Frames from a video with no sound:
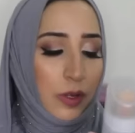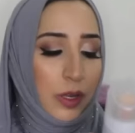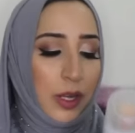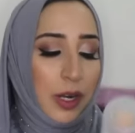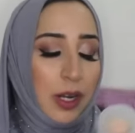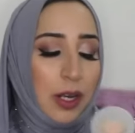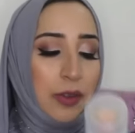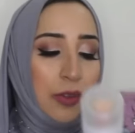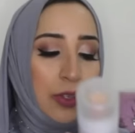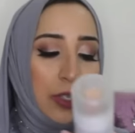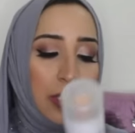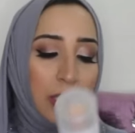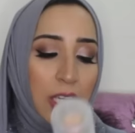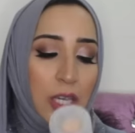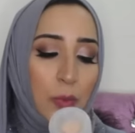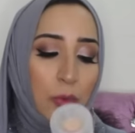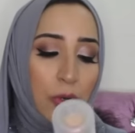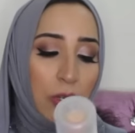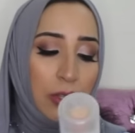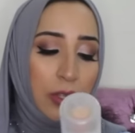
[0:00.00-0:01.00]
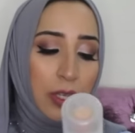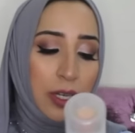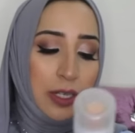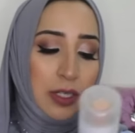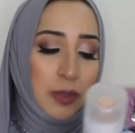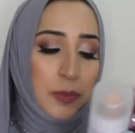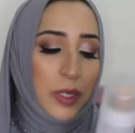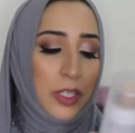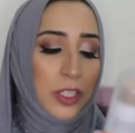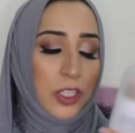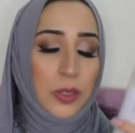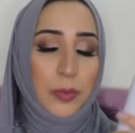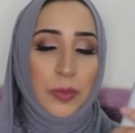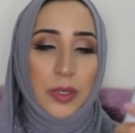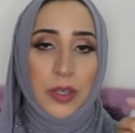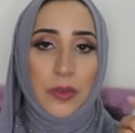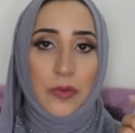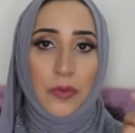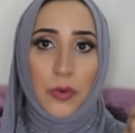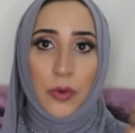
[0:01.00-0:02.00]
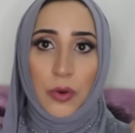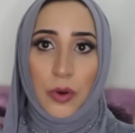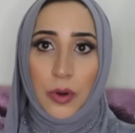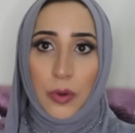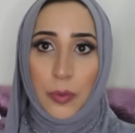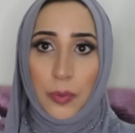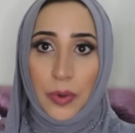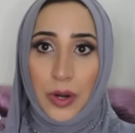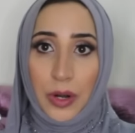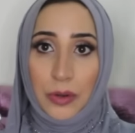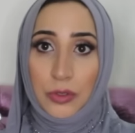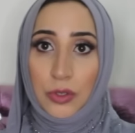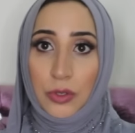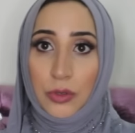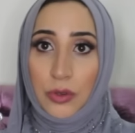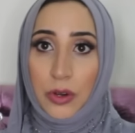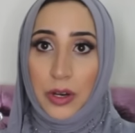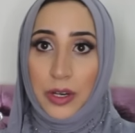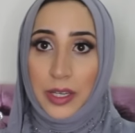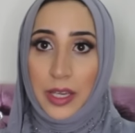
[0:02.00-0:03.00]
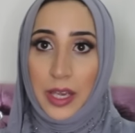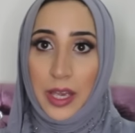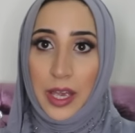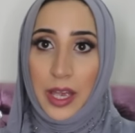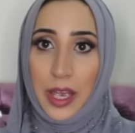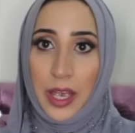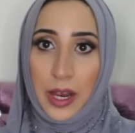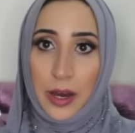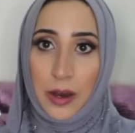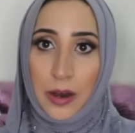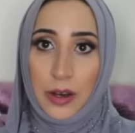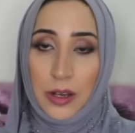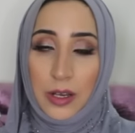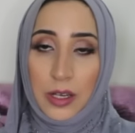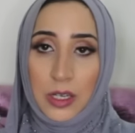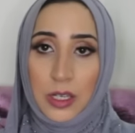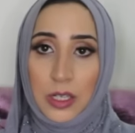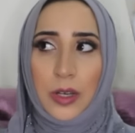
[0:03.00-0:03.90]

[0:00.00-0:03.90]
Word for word: and I got the same one that is meant to be for brown to dark hair.